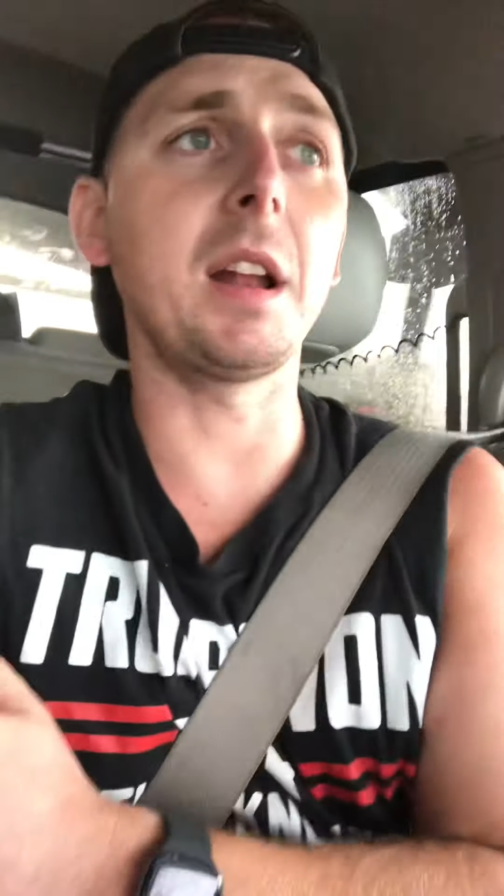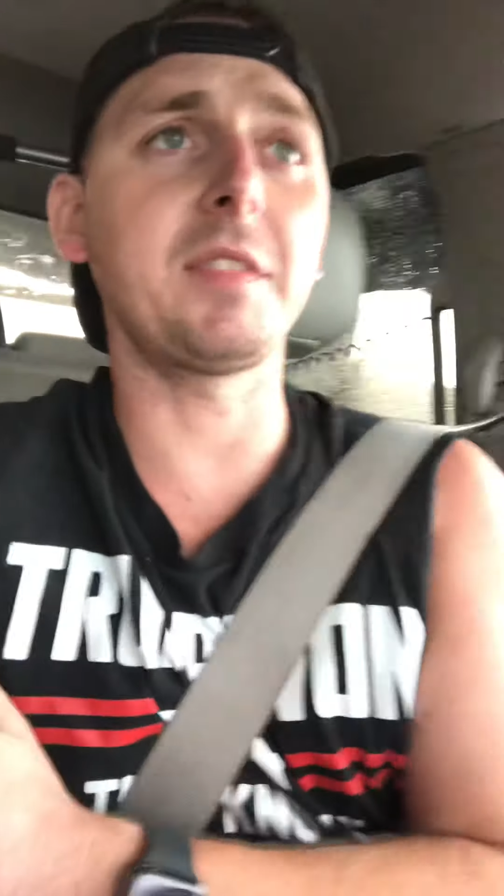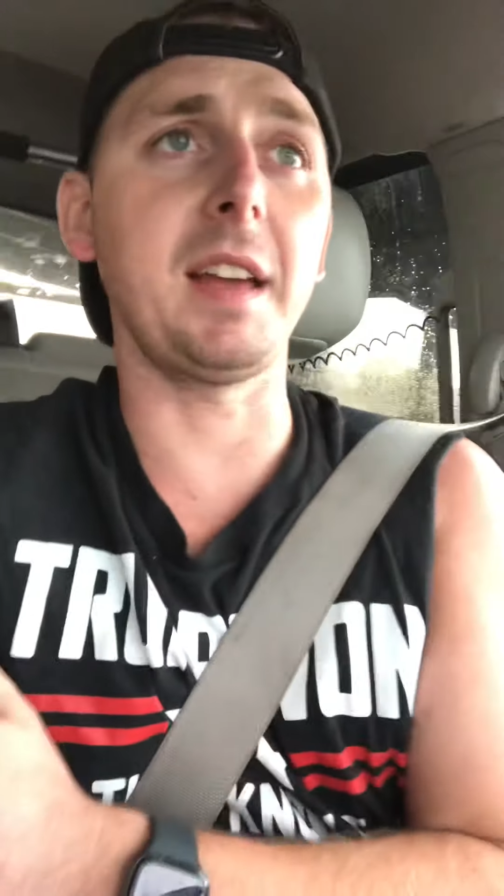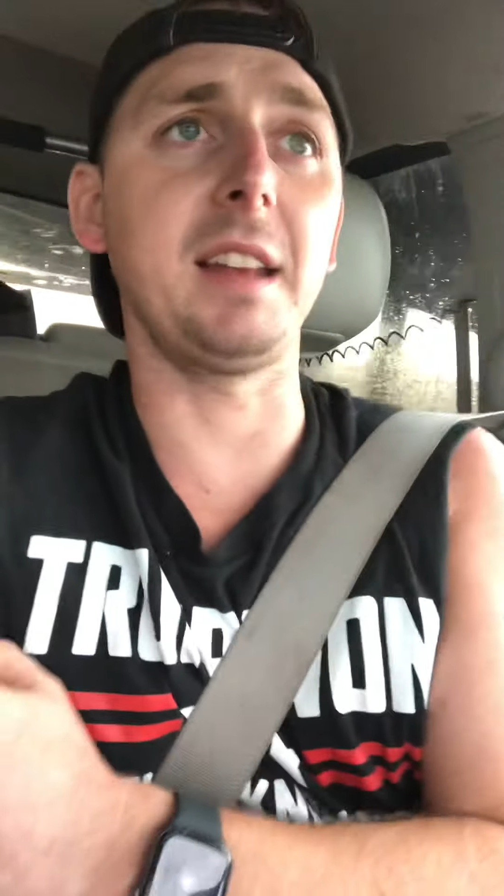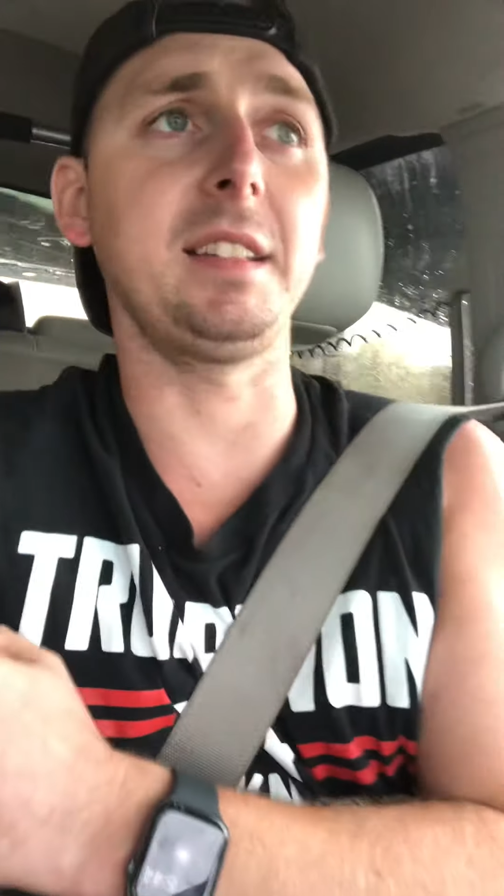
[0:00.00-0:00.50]

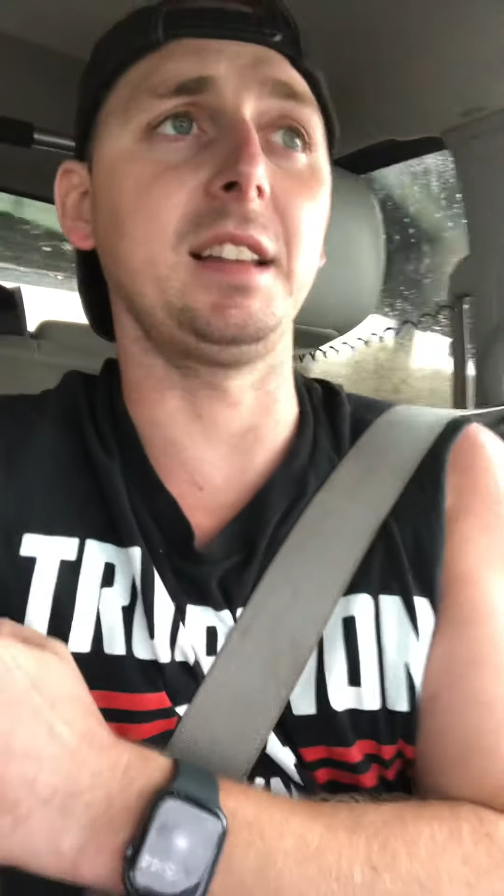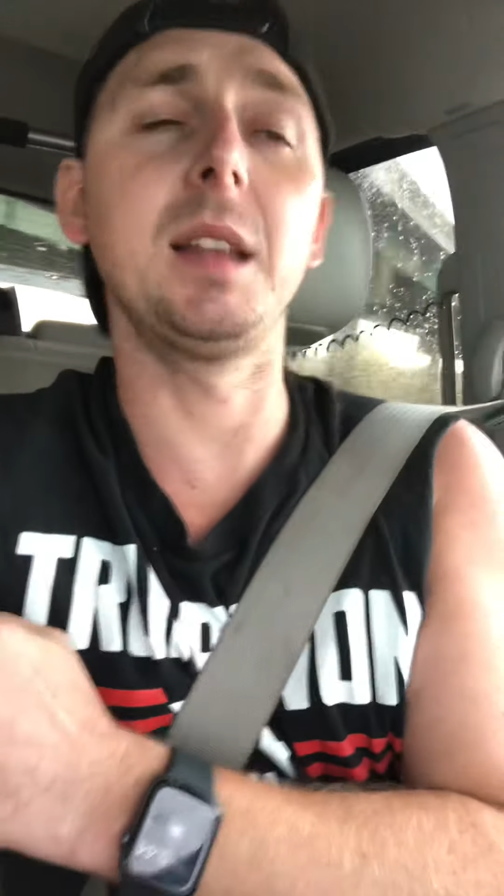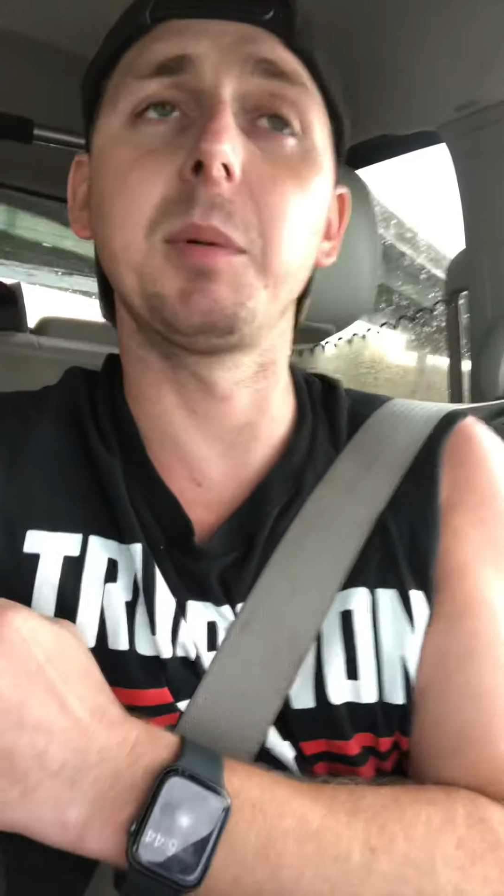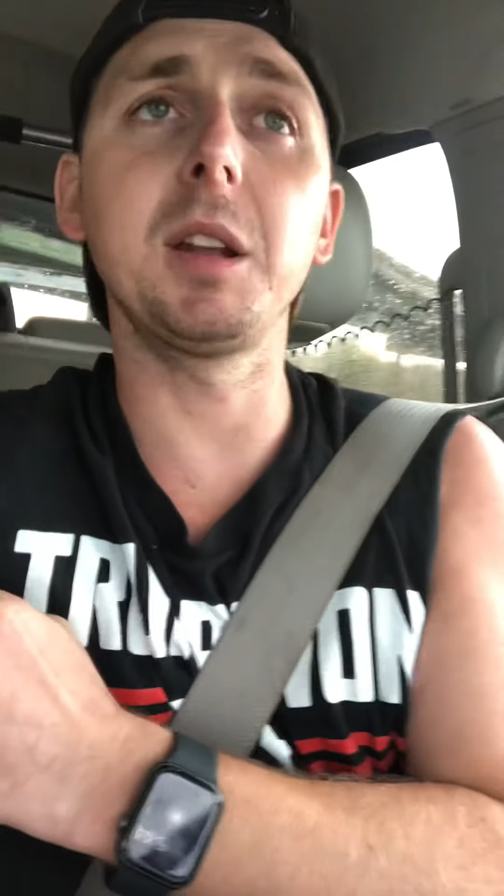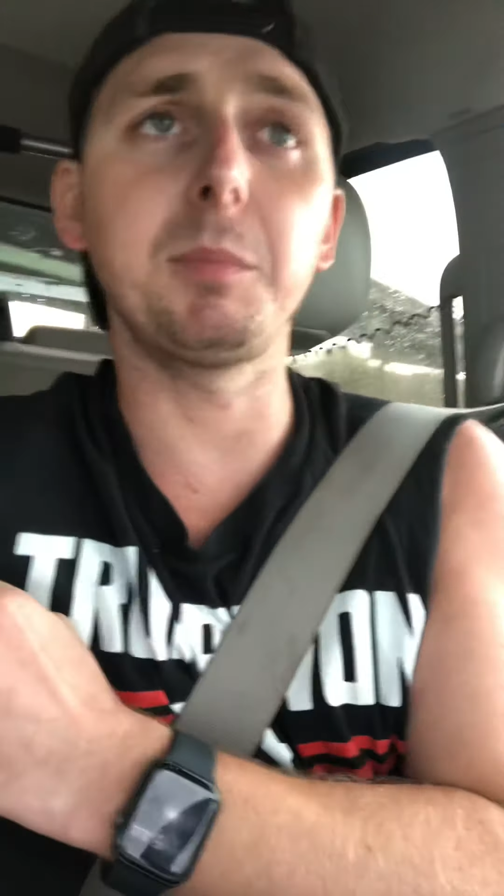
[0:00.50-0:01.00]
Afghanistan,
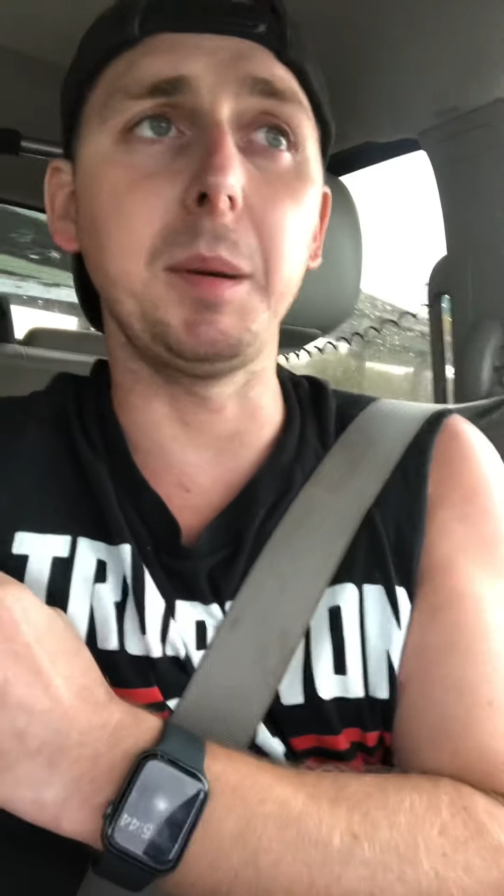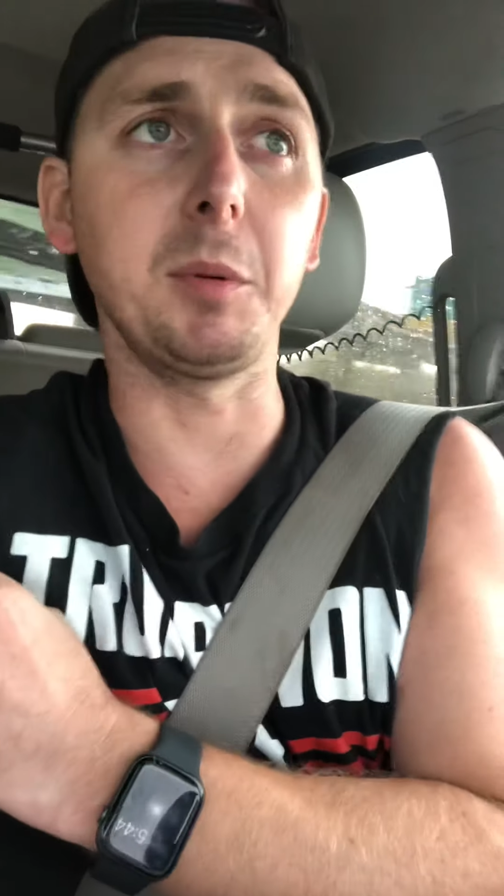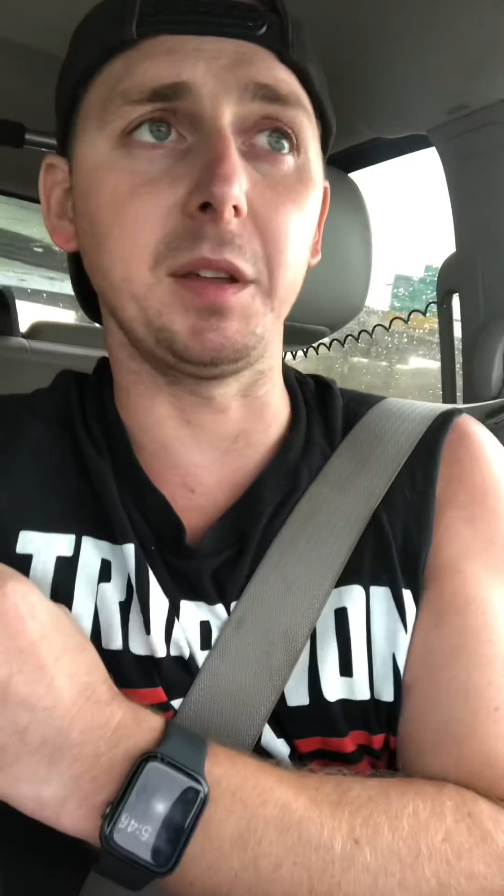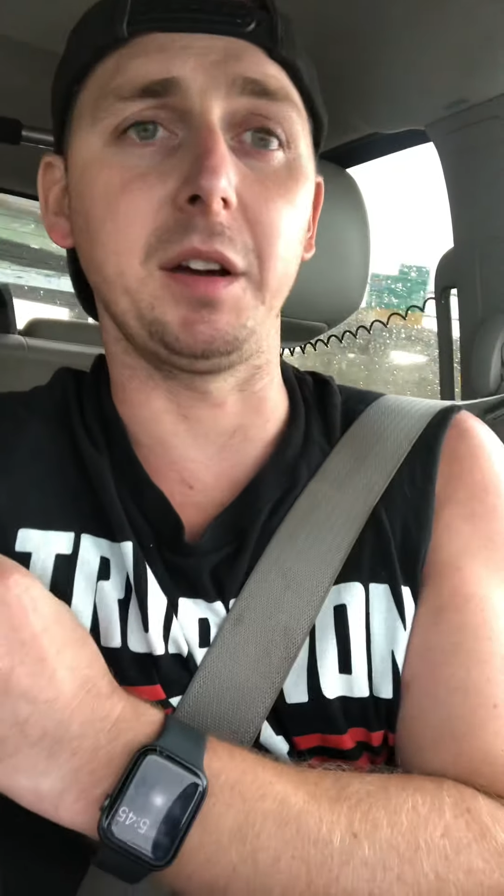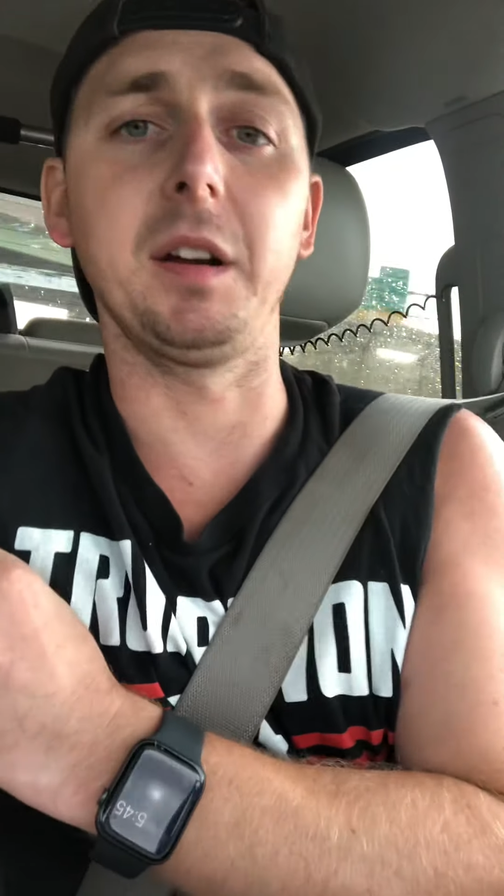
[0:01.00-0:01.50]
liberate the people
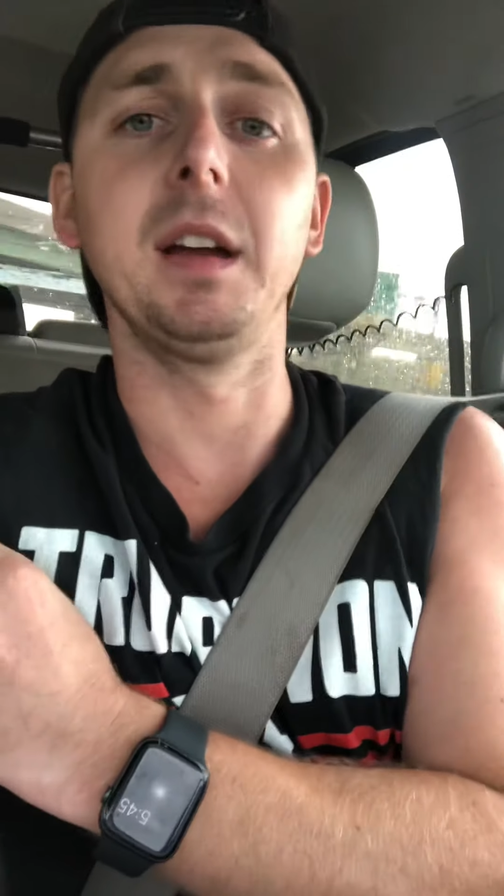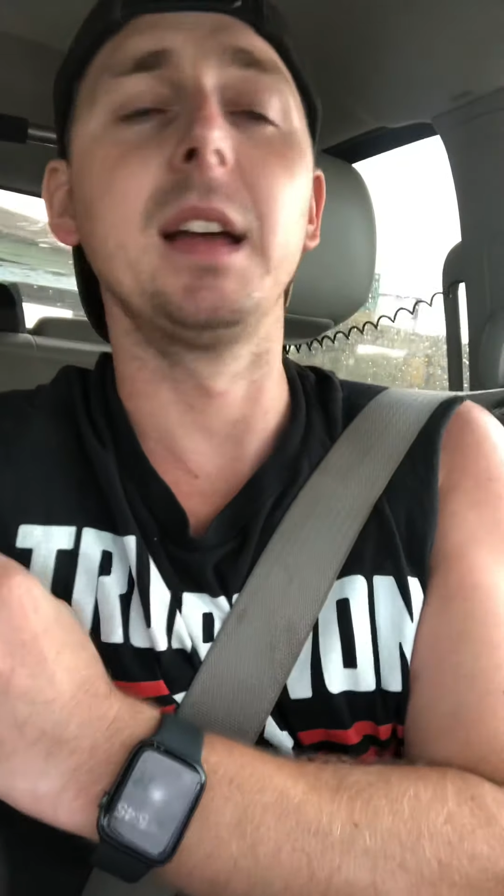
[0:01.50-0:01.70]
there,